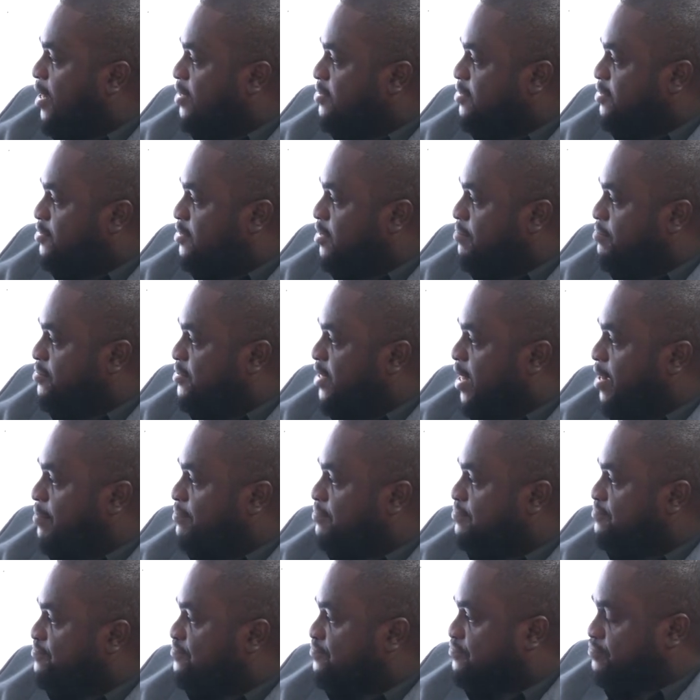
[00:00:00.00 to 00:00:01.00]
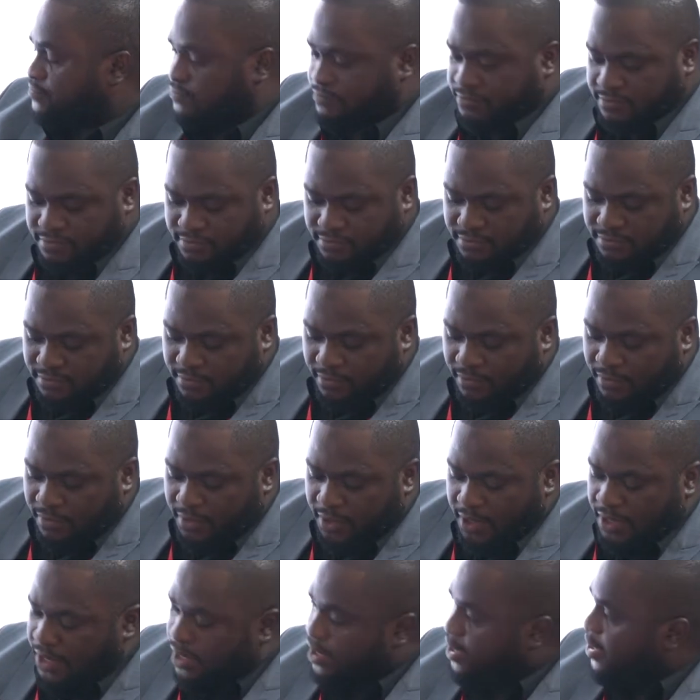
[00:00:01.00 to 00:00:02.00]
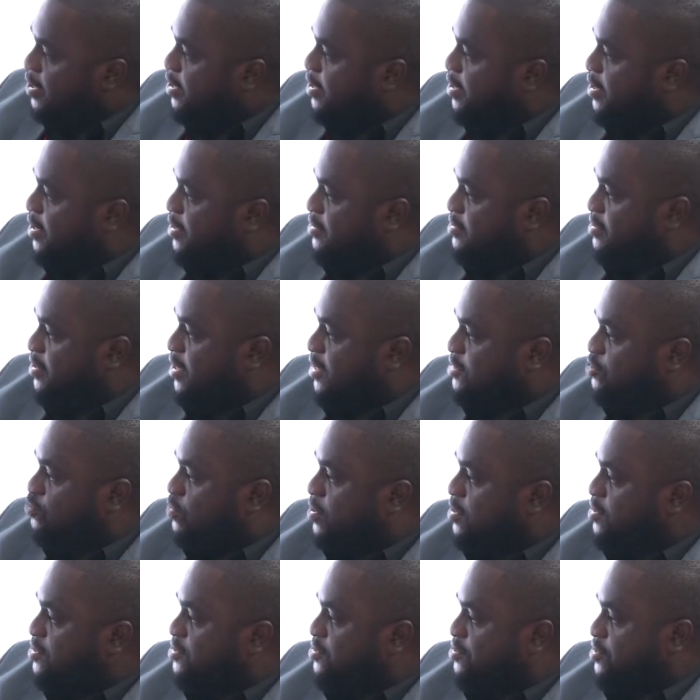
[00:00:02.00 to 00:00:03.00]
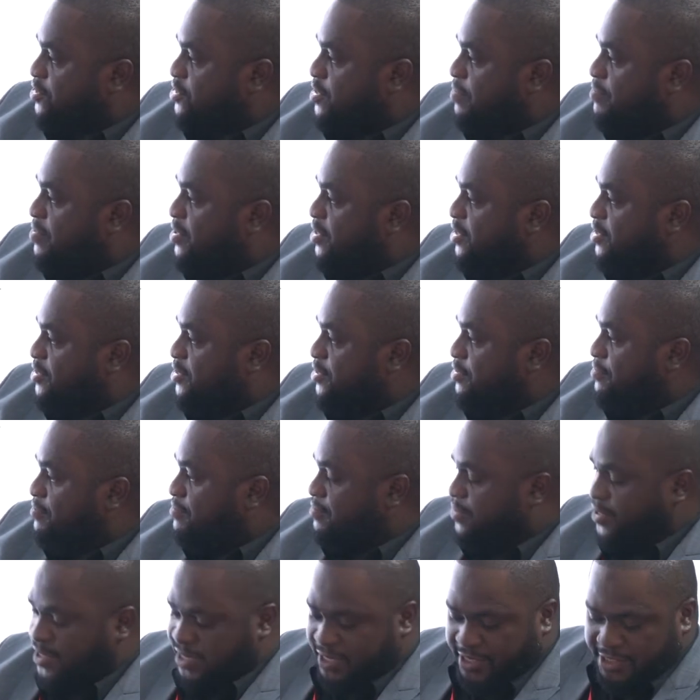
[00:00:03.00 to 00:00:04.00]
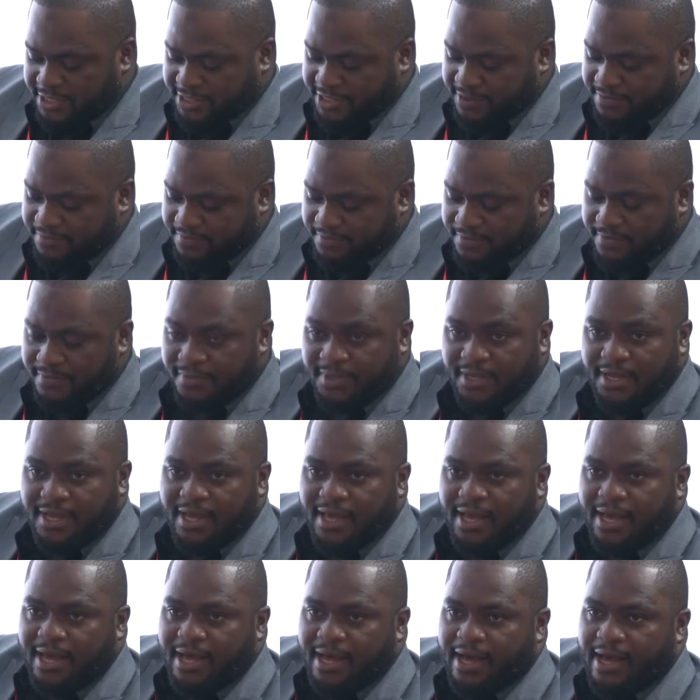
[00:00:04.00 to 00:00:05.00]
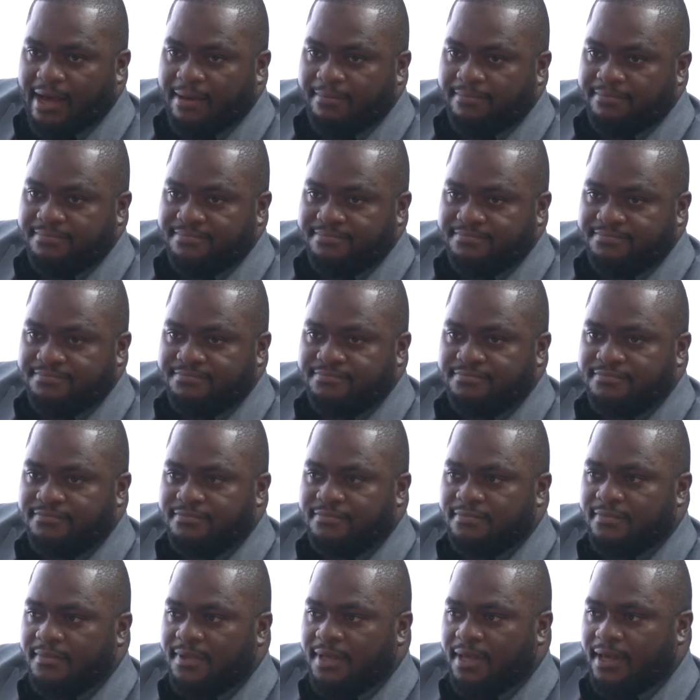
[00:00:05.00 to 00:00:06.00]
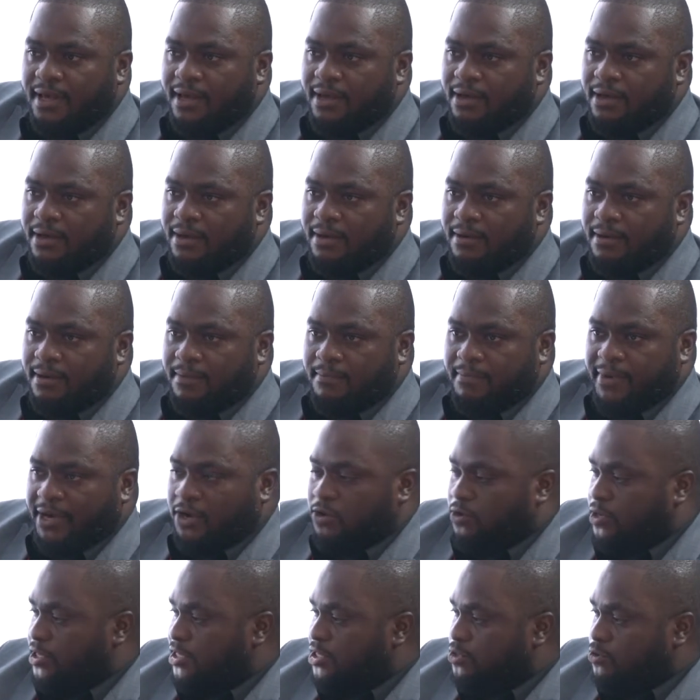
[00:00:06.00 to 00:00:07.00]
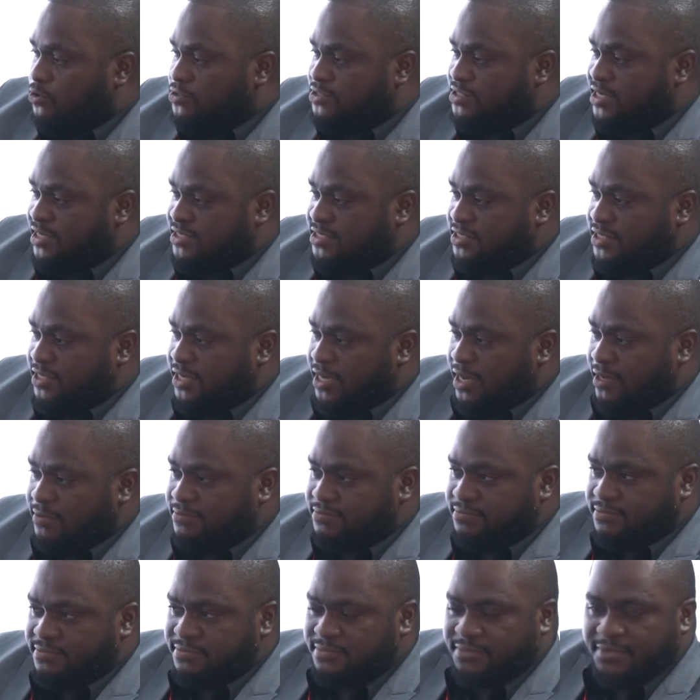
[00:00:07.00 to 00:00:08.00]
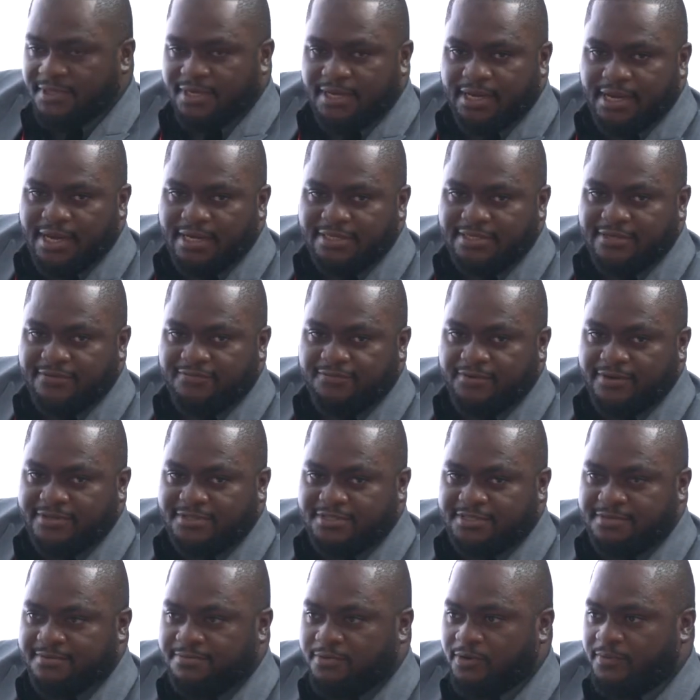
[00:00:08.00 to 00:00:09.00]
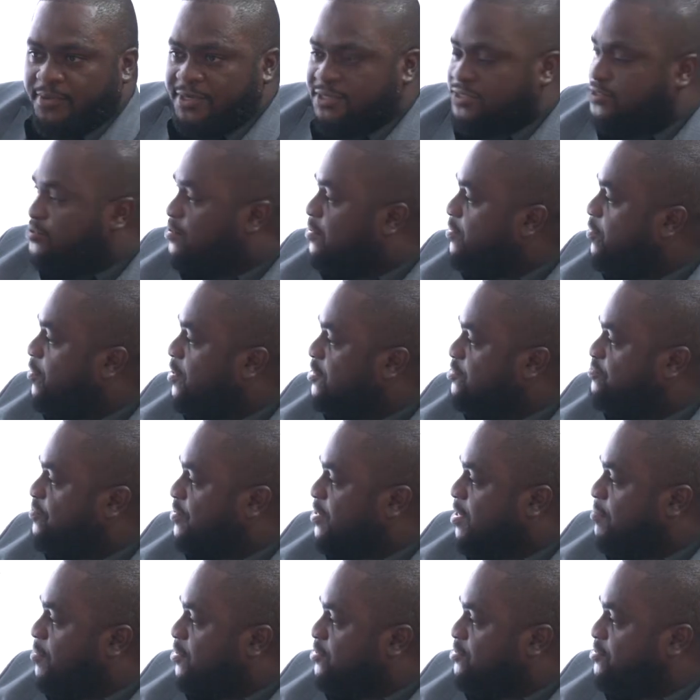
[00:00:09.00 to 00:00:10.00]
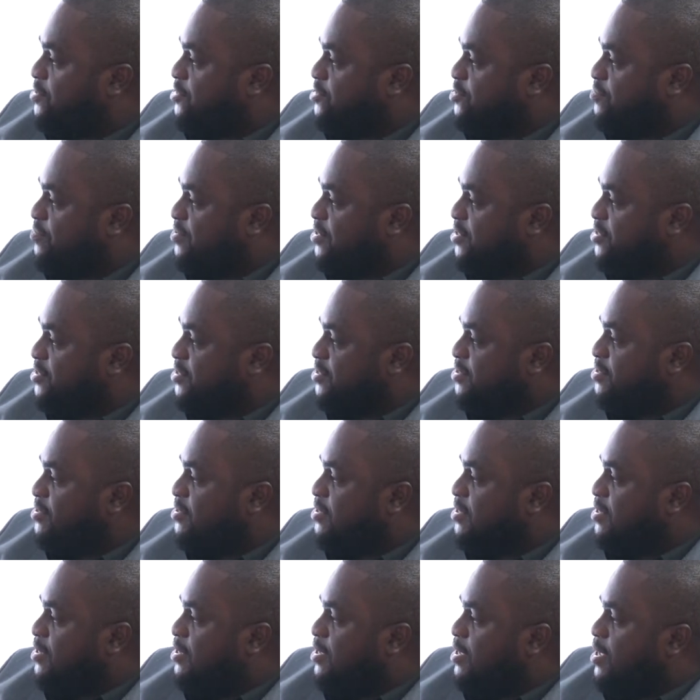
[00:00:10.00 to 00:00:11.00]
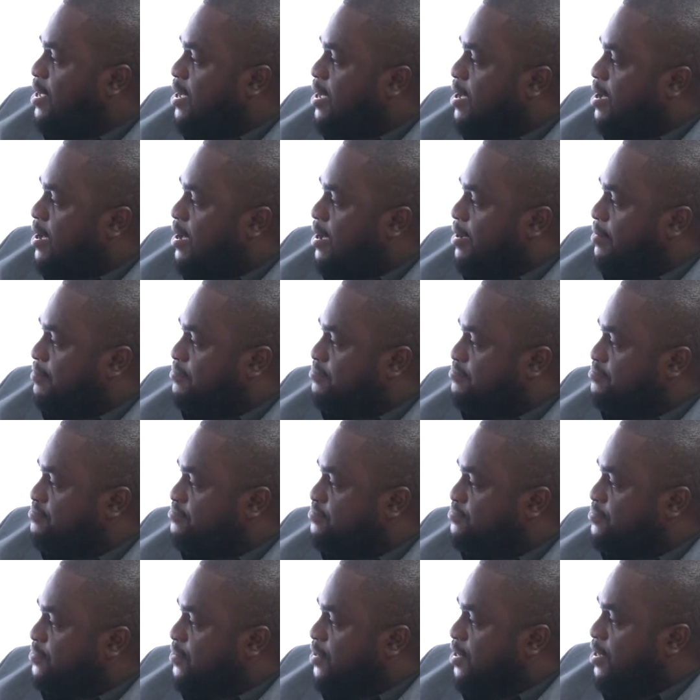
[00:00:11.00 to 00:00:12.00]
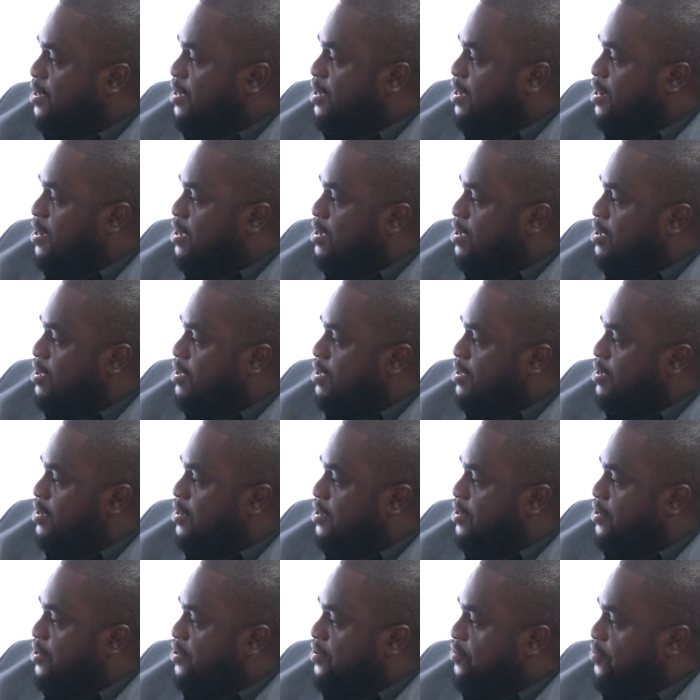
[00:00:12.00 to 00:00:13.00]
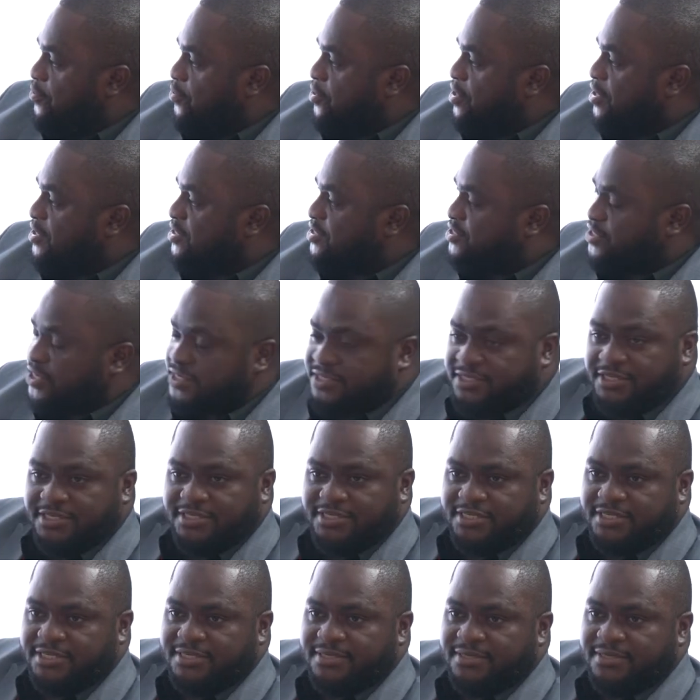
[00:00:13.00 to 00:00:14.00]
at the same time. And the last one is traceability mechanism. My colleague was just here at the first moment we were speaking about traceability. You can trace it